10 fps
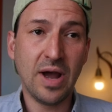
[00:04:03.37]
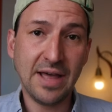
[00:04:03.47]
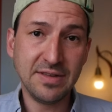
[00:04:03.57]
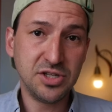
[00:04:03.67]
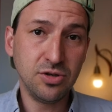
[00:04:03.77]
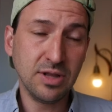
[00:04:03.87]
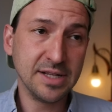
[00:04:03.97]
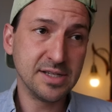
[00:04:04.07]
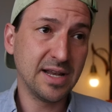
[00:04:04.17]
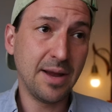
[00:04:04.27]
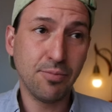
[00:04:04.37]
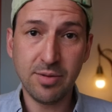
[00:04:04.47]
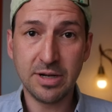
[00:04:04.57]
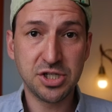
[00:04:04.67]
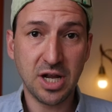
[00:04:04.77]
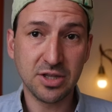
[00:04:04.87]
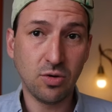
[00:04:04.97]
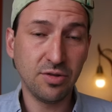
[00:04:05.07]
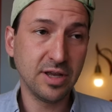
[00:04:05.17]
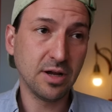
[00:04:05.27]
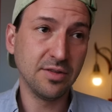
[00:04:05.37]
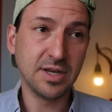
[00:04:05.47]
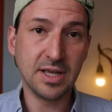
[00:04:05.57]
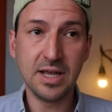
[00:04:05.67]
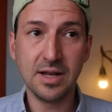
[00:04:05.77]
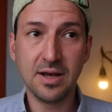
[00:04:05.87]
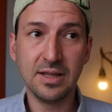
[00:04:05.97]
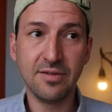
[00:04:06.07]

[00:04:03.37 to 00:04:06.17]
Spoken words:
I had these two lenses, and I pretty much shot the whole thing on the Takina